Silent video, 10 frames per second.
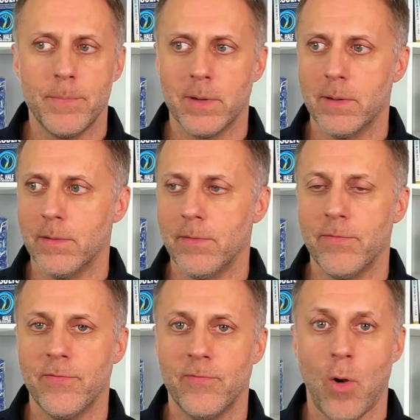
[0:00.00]
at a
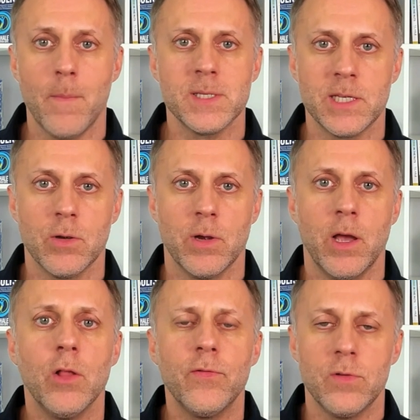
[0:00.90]
pharmacy or a
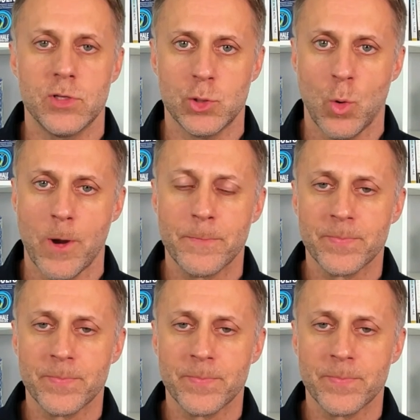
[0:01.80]
health food store.